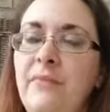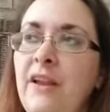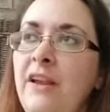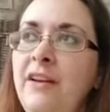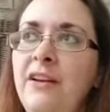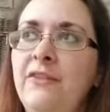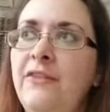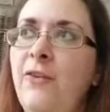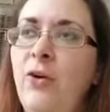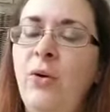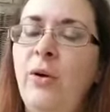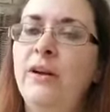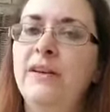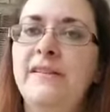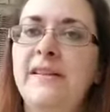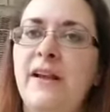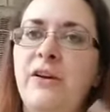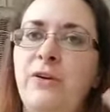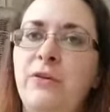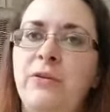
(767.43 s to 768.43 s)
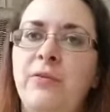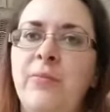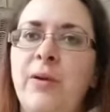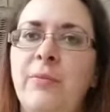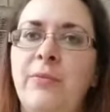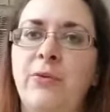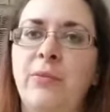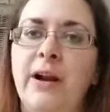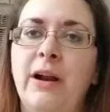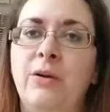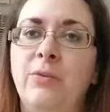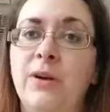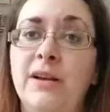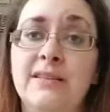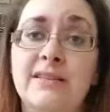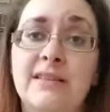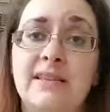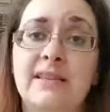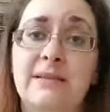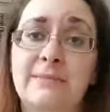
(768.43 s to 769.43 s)
and of course, I don't remember where I
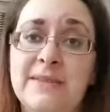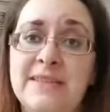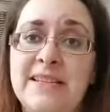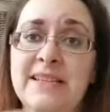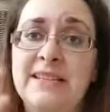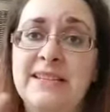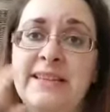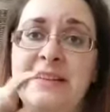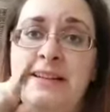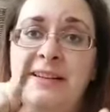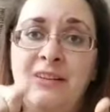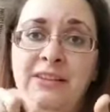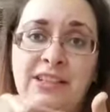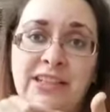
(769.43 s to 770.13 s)
was because I'm sitting here